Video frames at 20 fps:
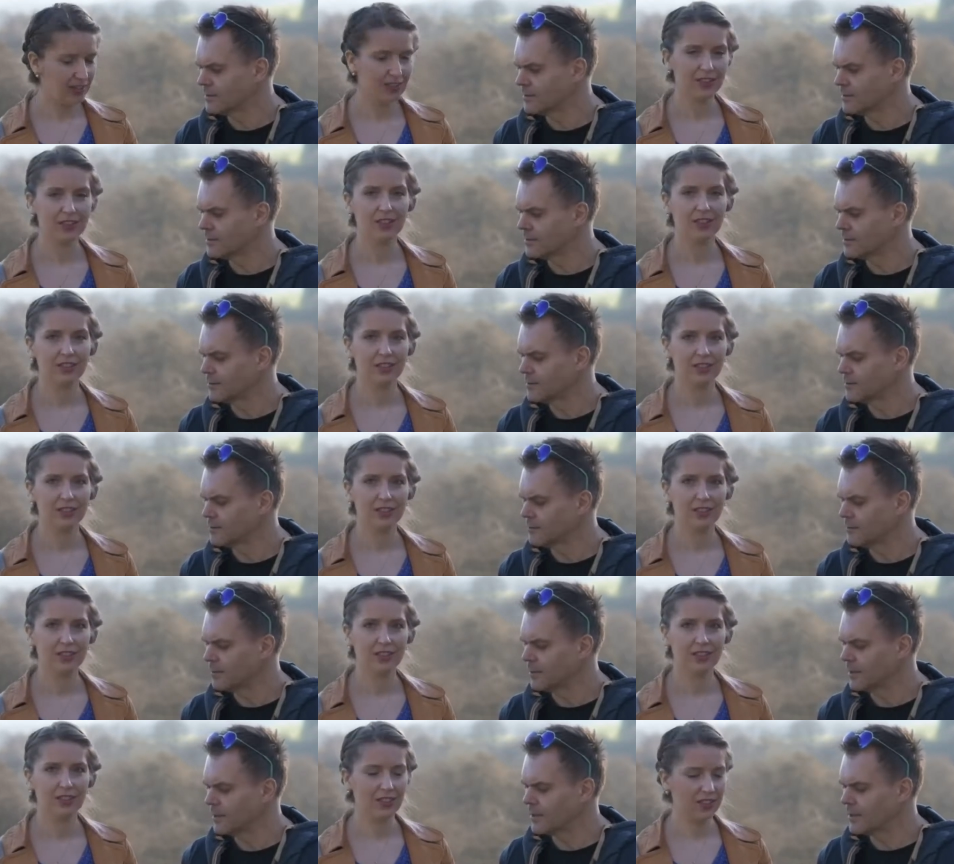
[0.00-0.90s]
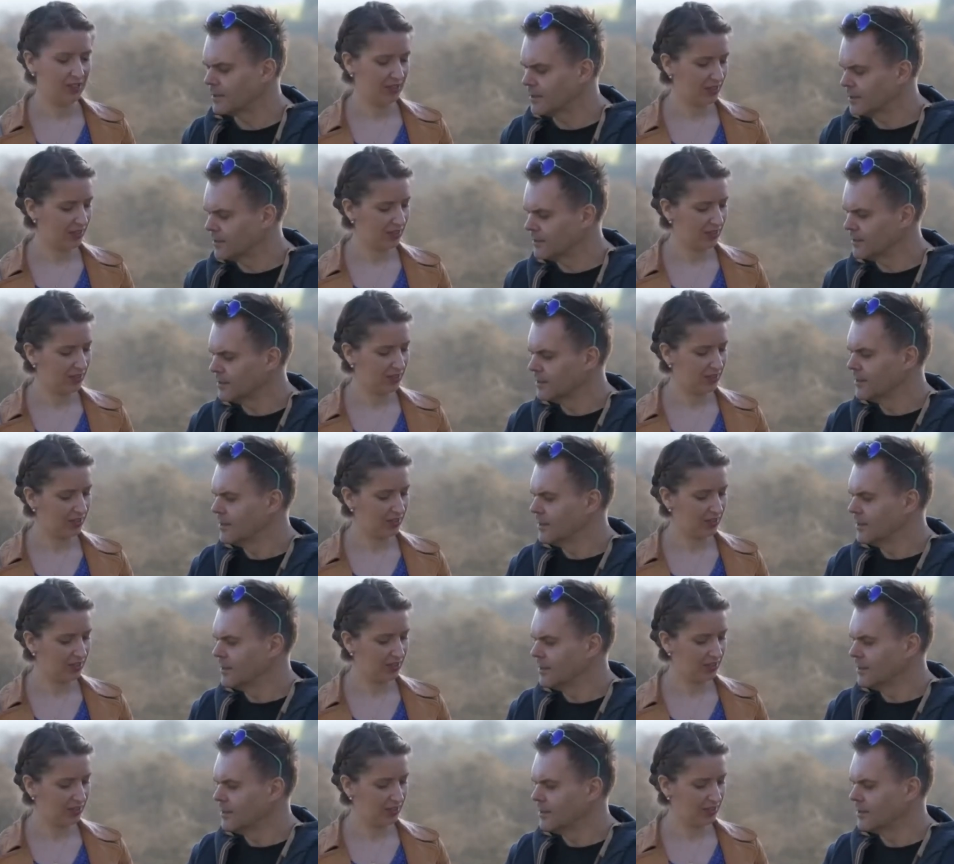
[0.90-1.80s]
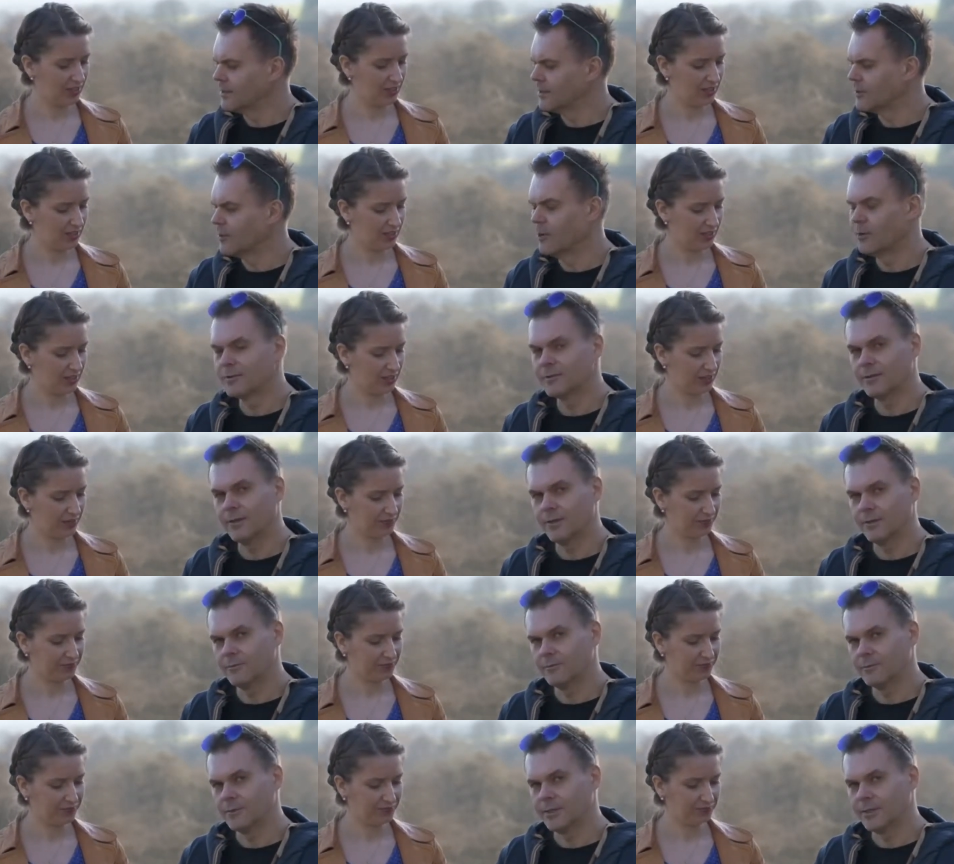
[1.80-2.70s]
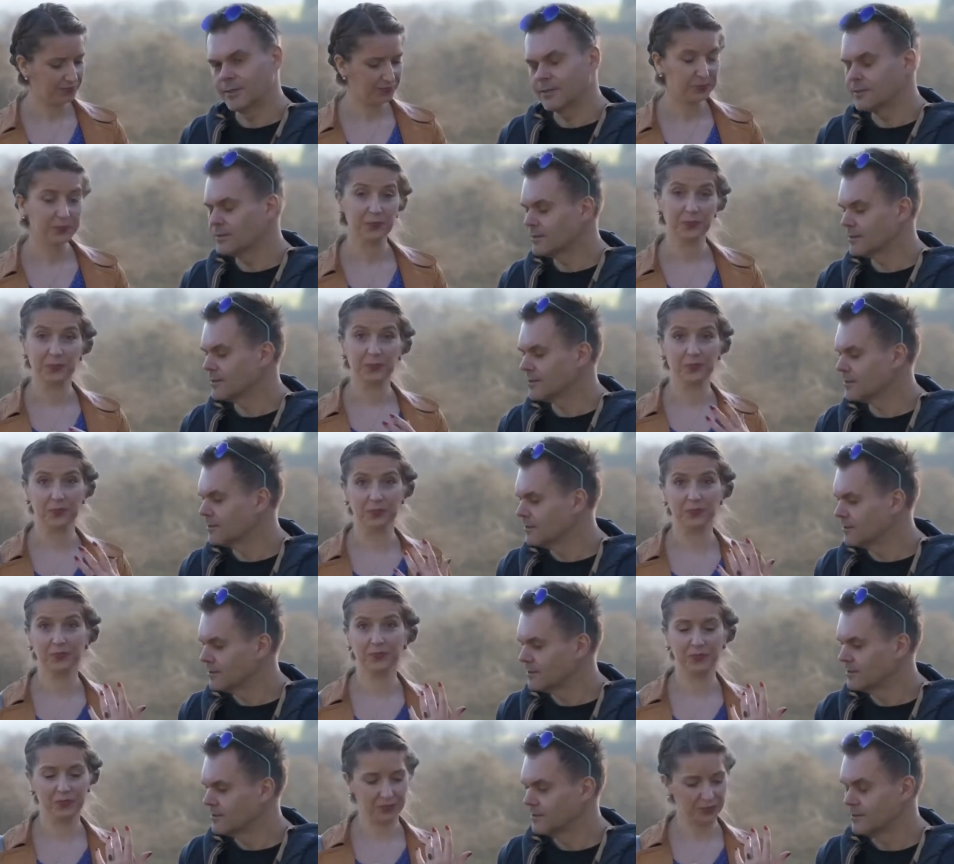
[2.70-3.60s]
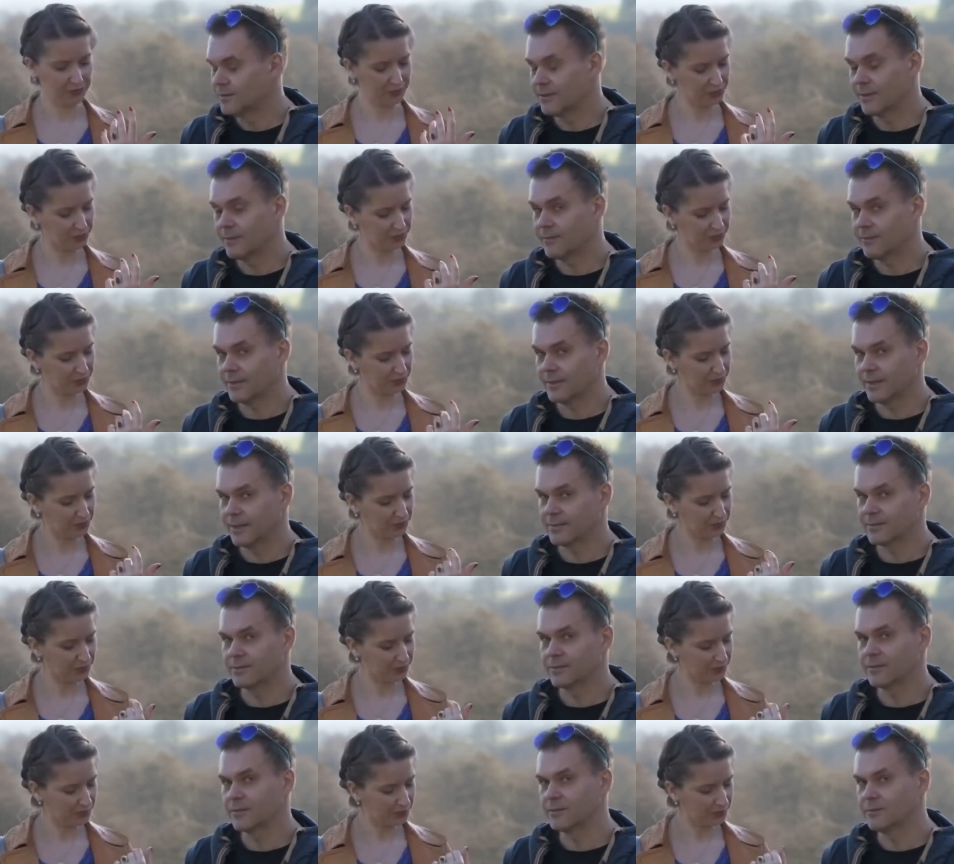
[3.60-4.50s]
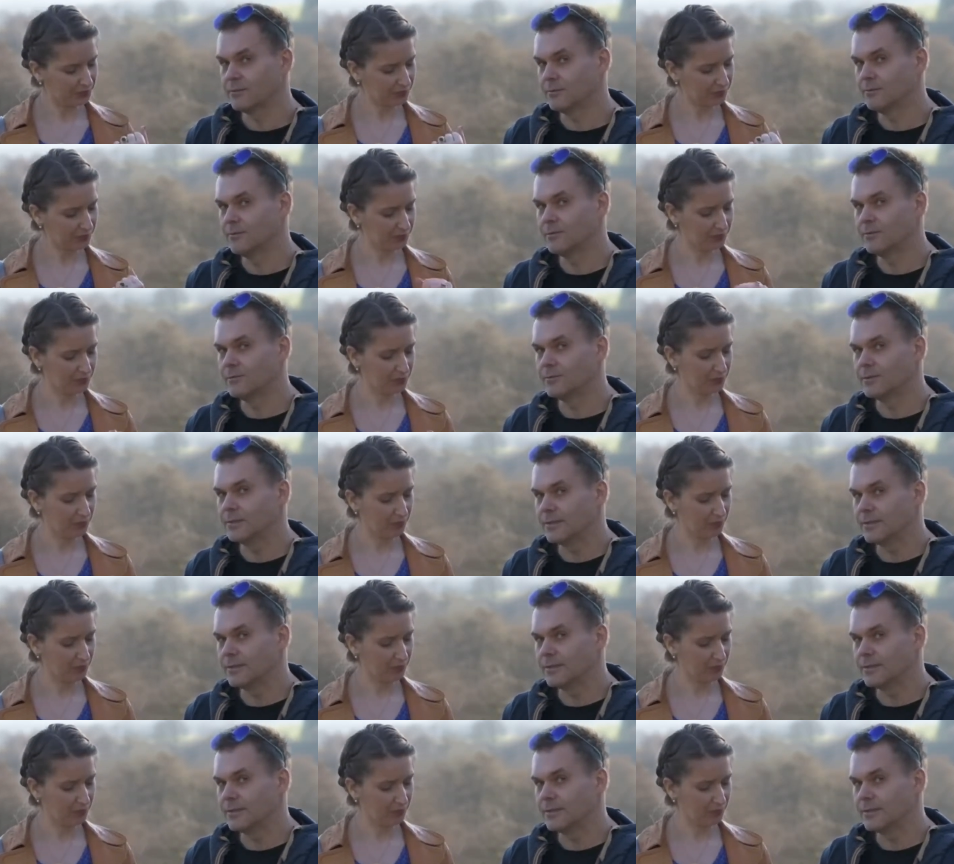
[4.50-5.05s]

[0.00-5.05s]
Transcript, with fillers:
Speaker 1: uh, big uh, cocktail rings mm. They're fantastic you you will